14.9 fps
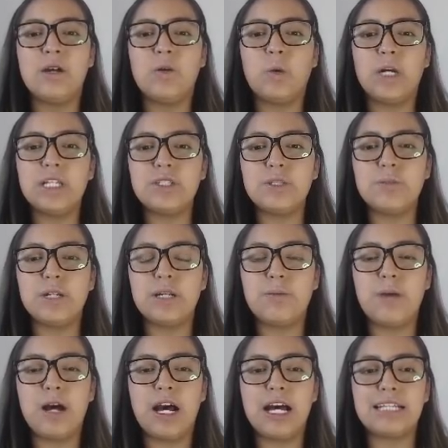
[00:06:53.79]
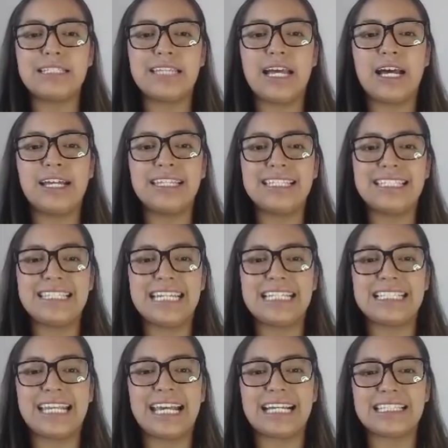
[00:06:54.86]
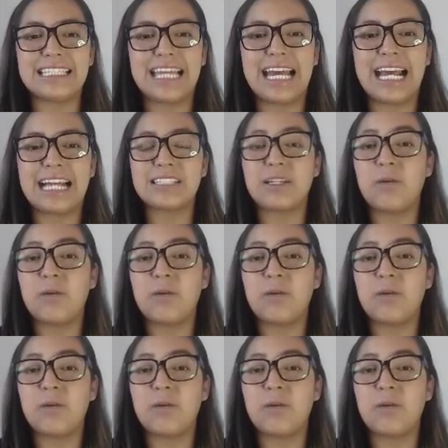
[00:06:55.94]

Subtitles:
wants to put a pause on the state's gas tax,